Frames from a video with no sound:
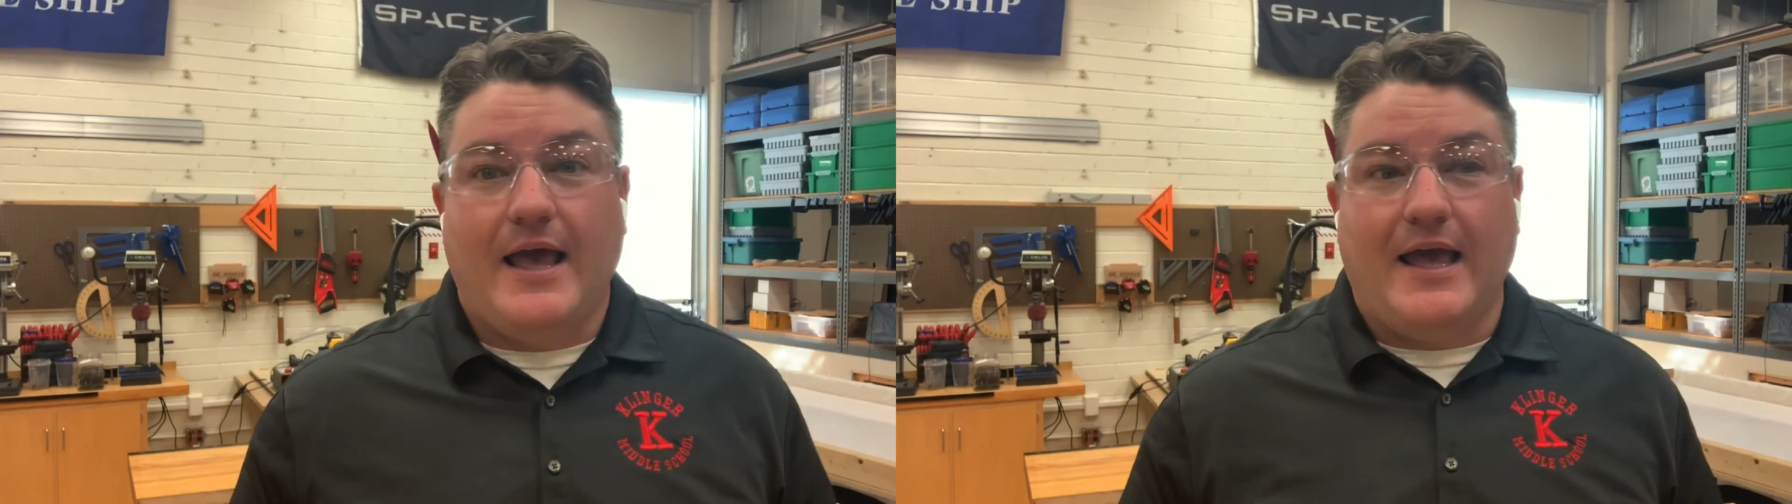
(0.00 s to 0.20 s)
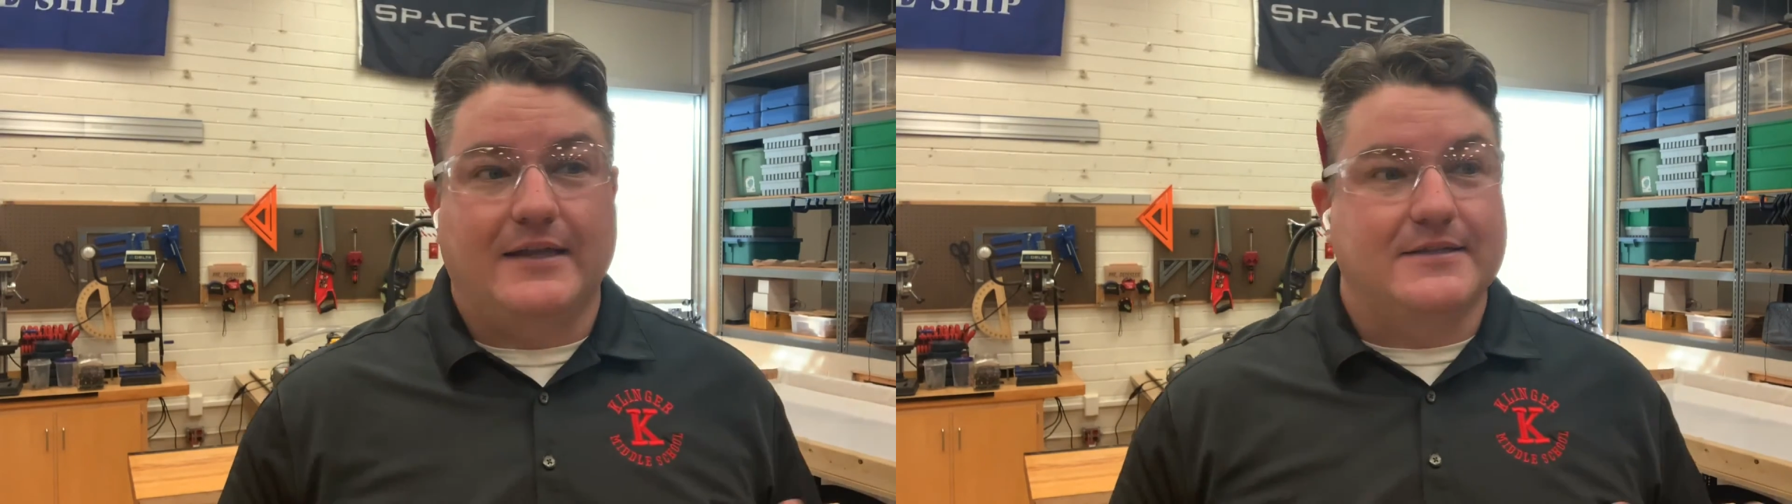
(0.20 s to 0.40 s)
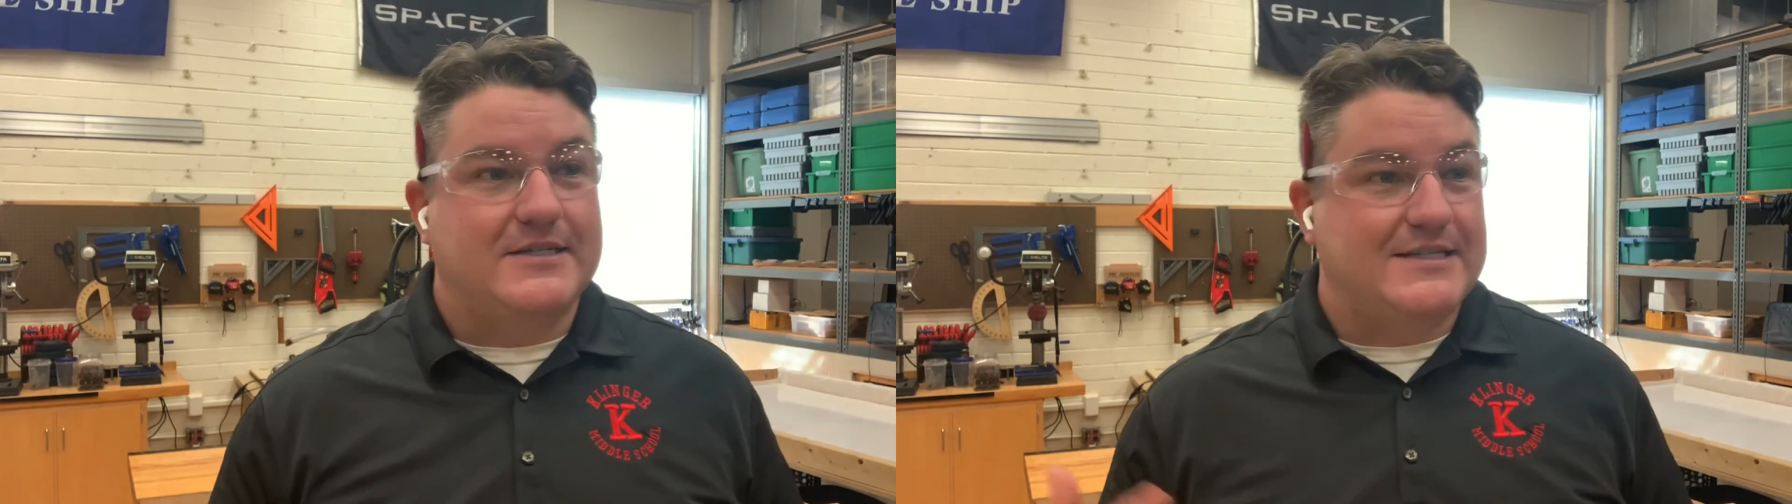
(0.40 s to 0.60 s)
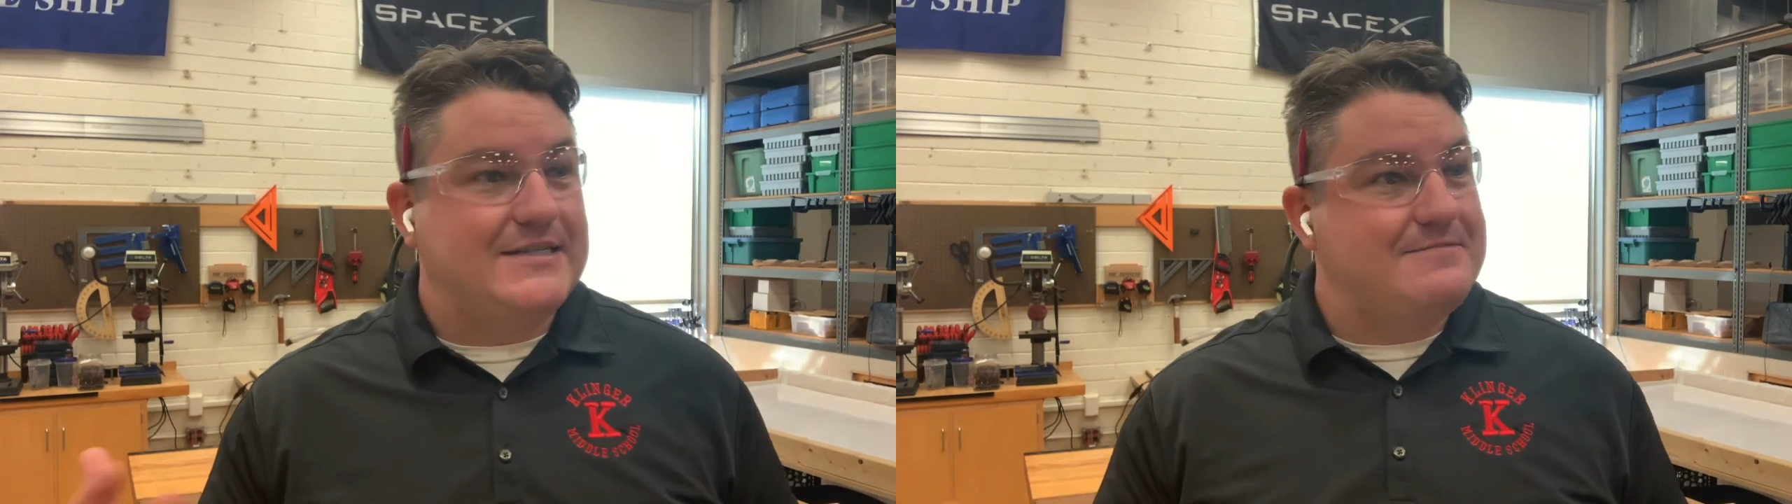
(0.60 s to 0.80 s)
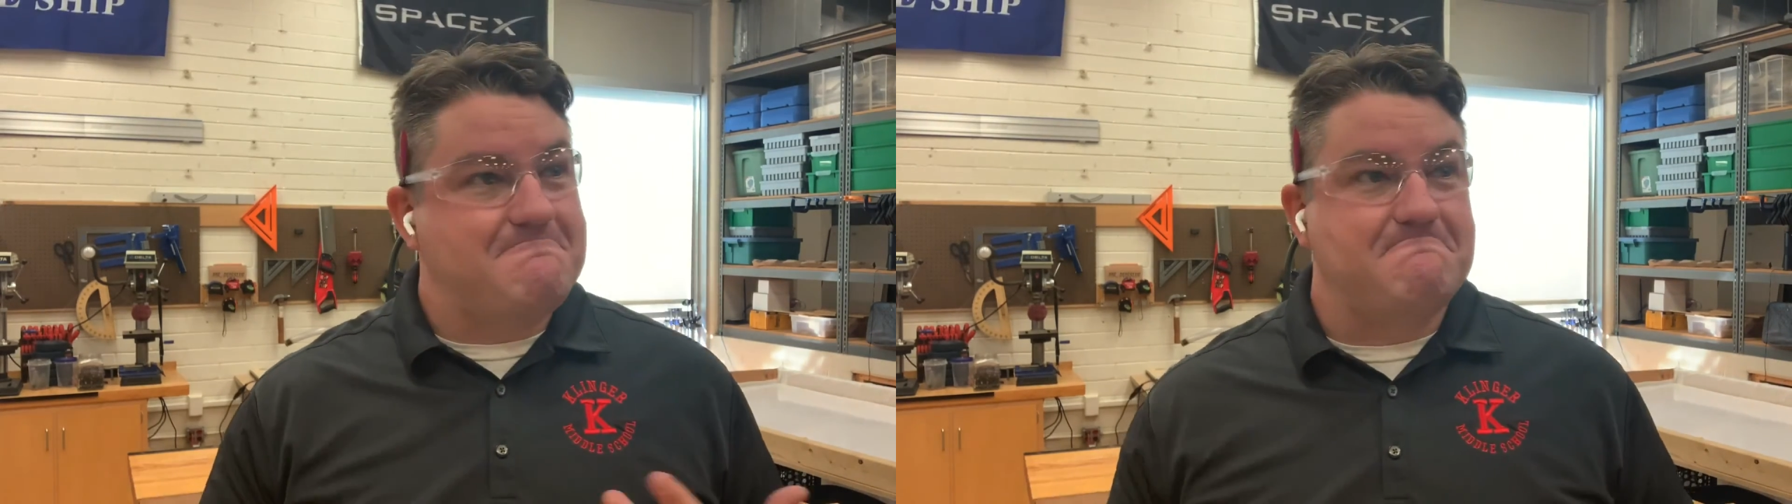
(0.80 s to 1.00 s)
And just,
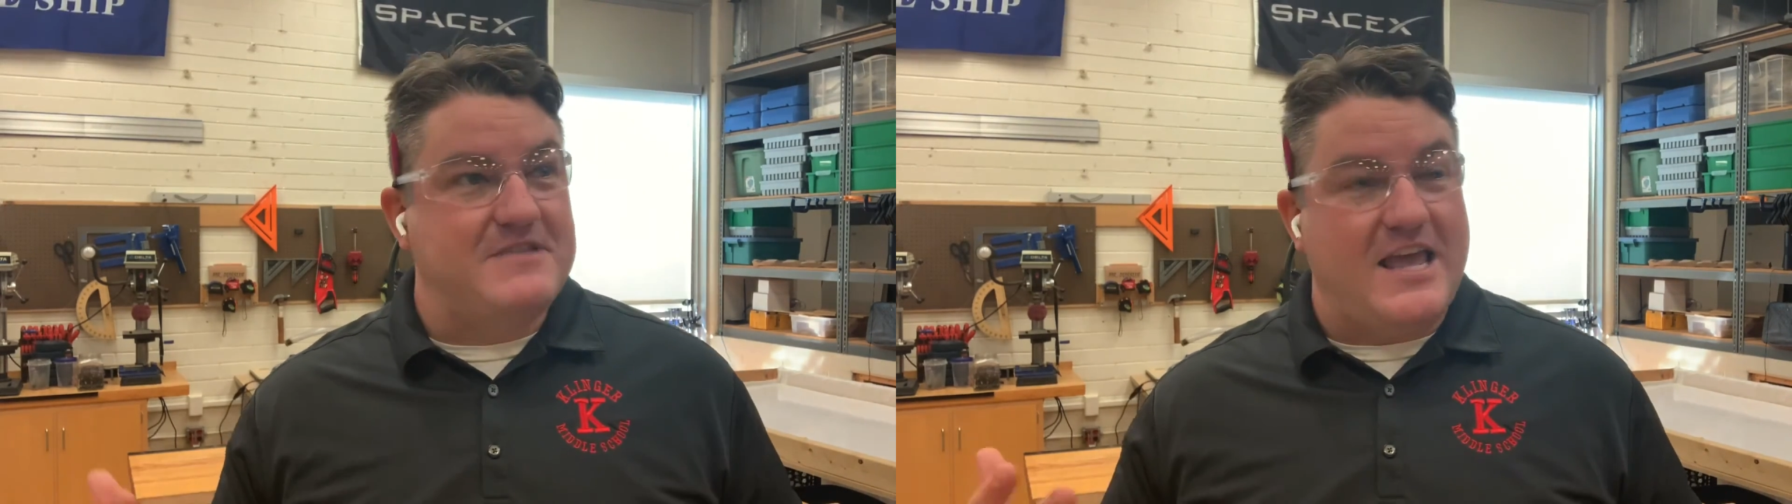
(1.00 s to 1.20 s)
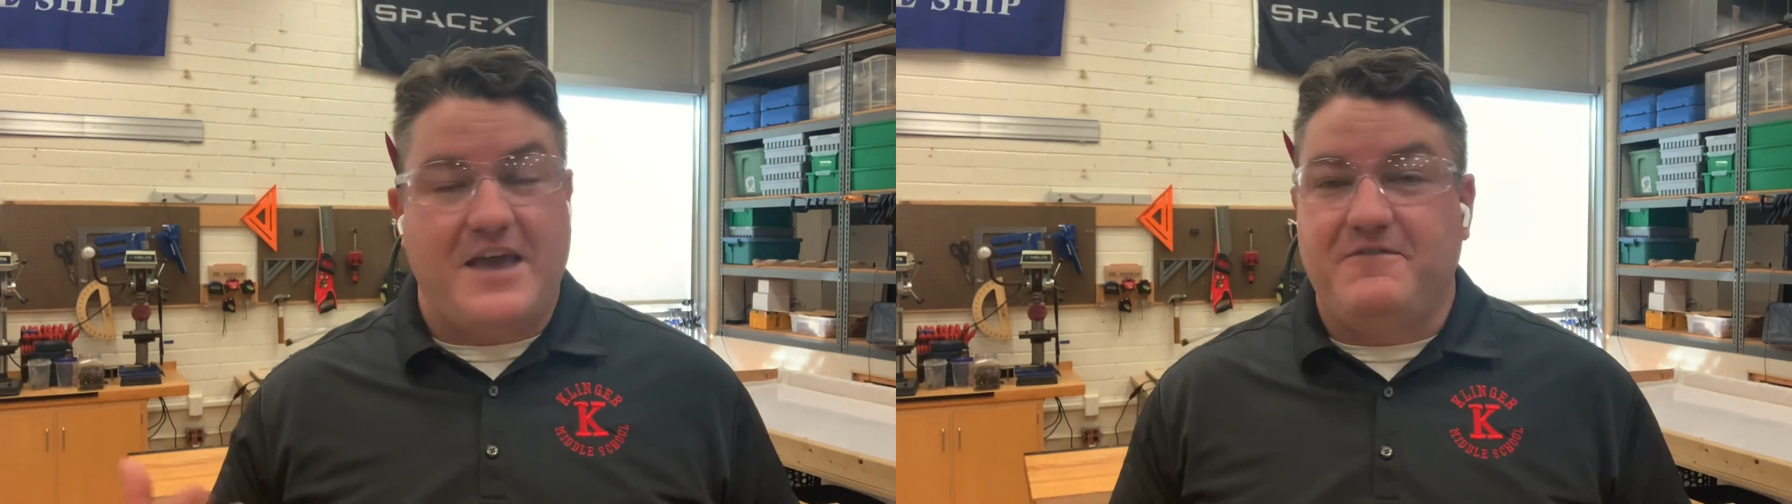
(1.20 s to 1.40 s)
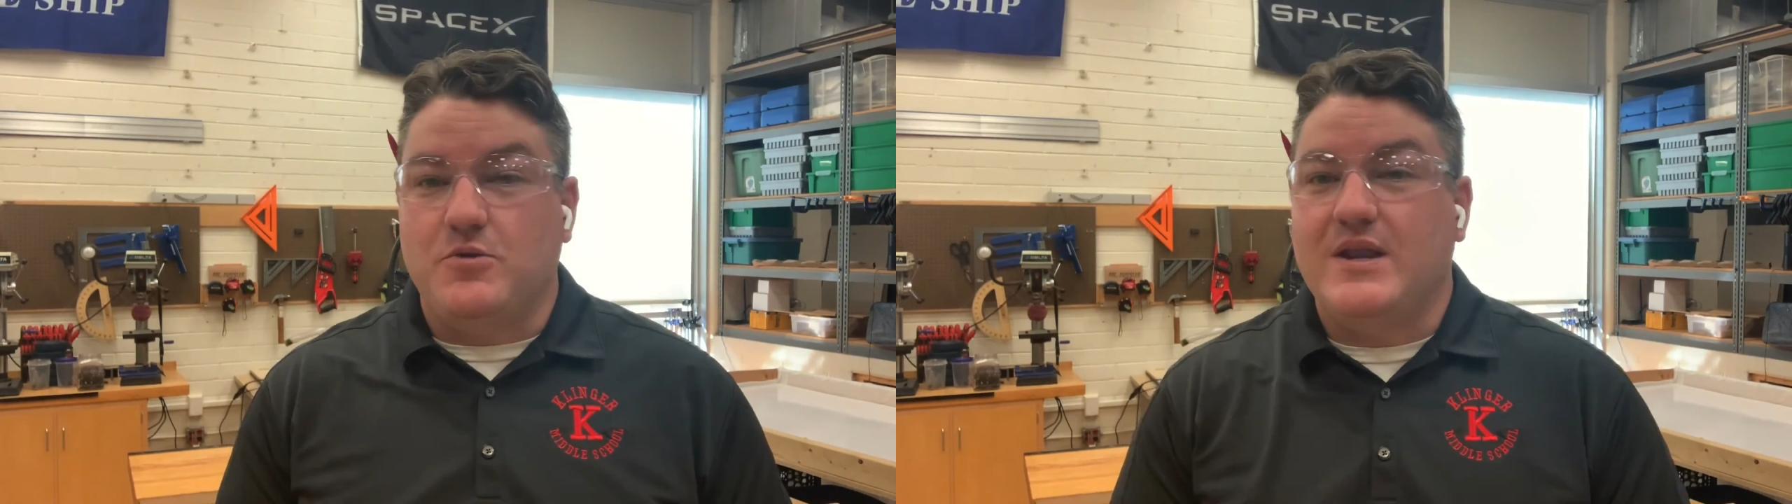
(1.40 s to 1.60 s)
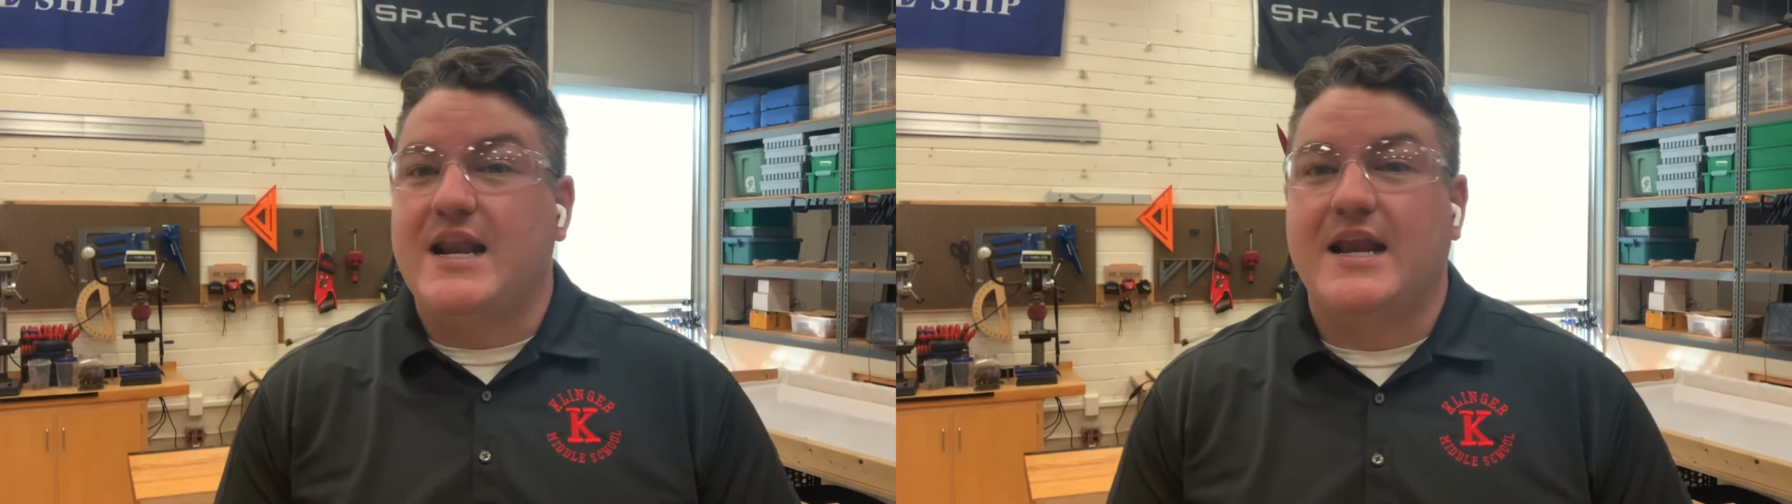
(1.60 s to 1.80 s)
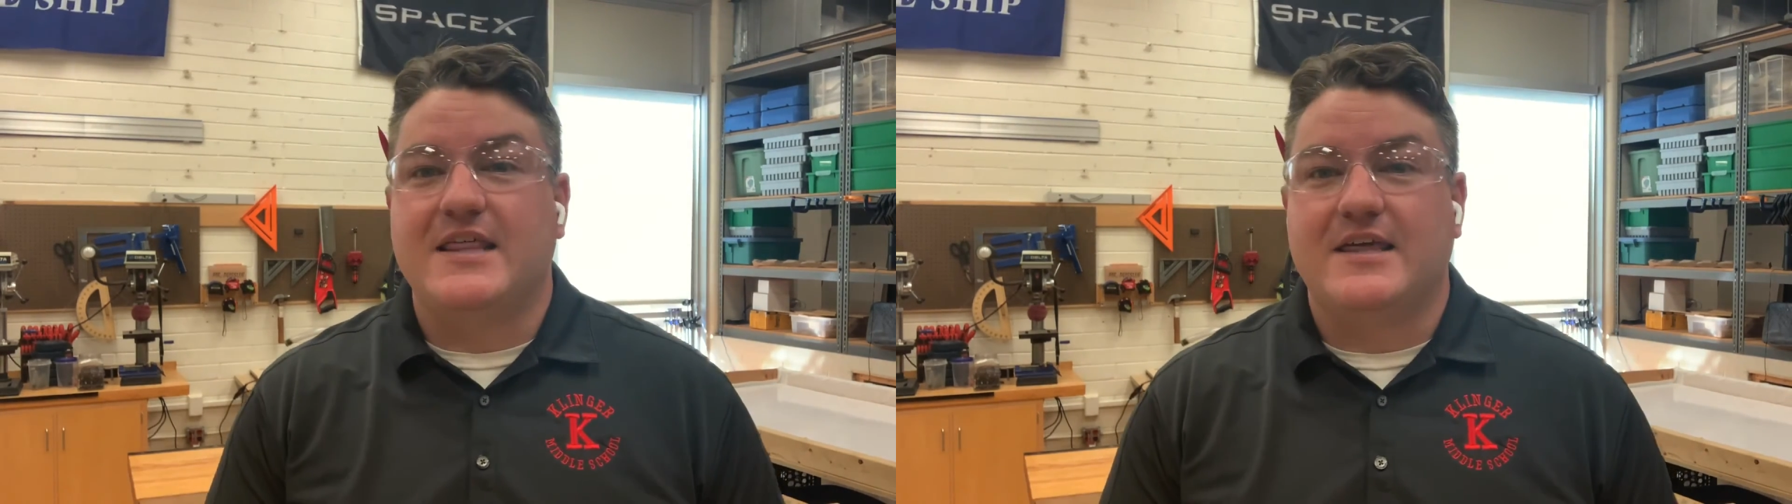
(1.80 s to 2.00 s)
if you
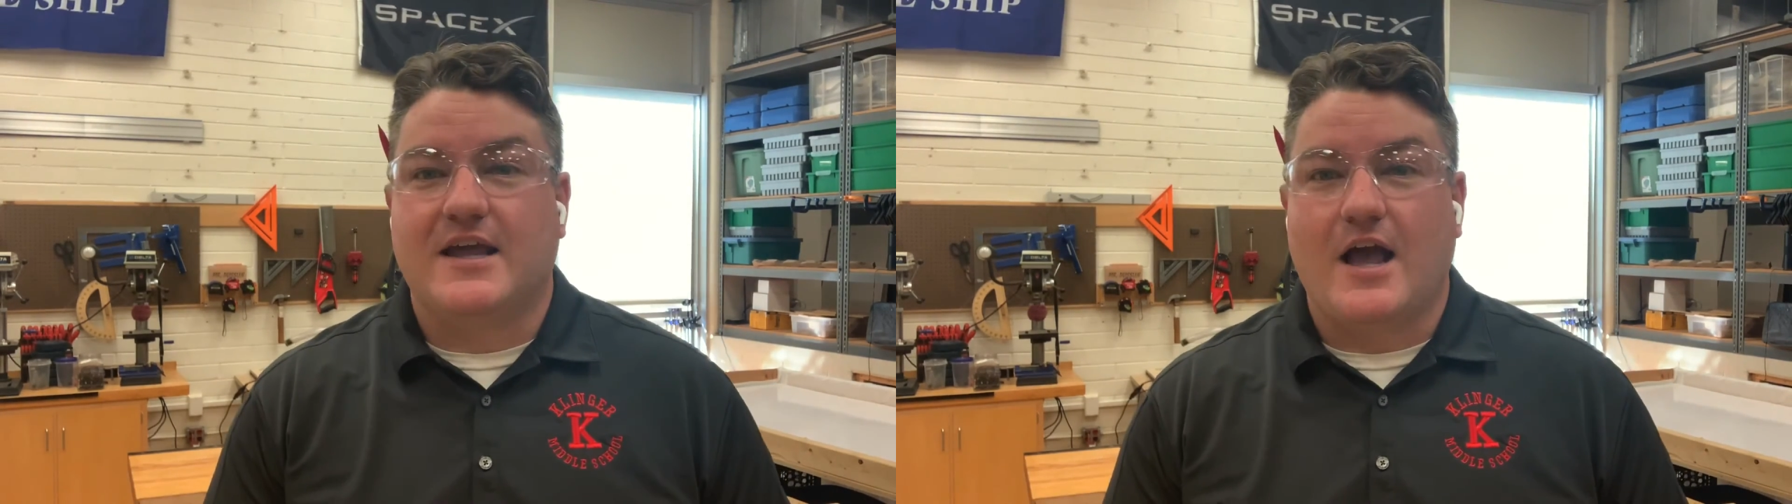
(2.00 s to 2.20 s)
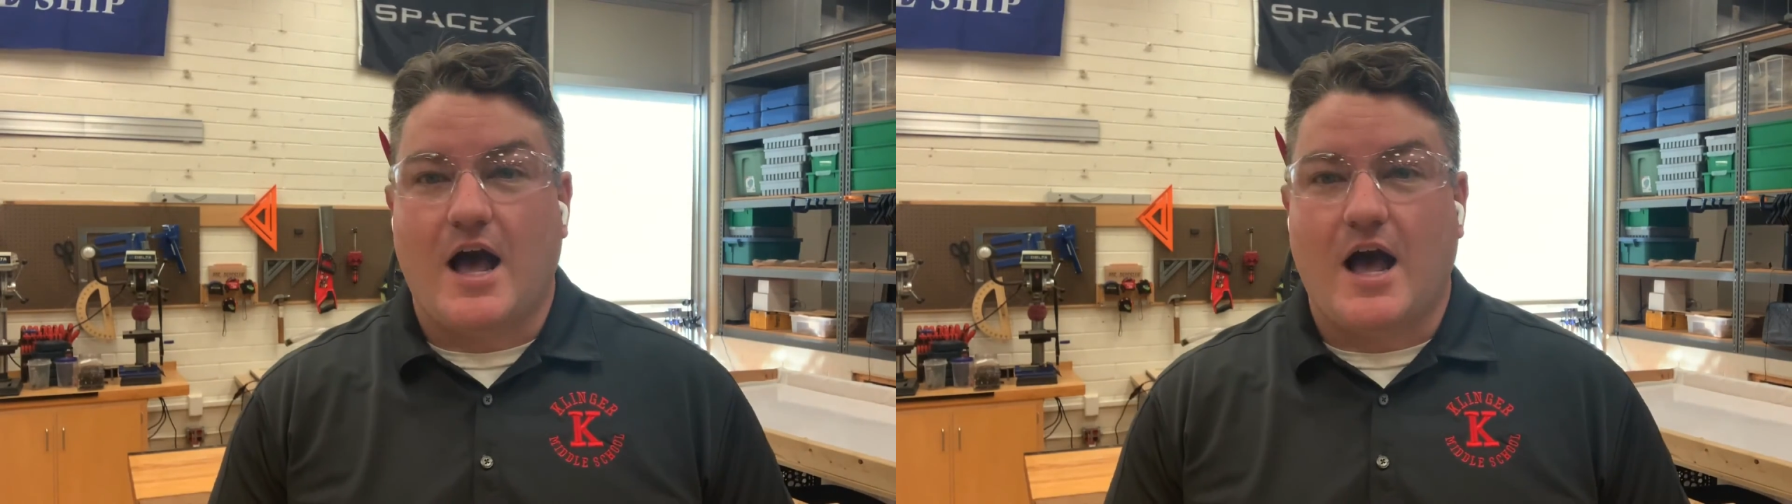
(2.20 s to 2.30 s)
need anything,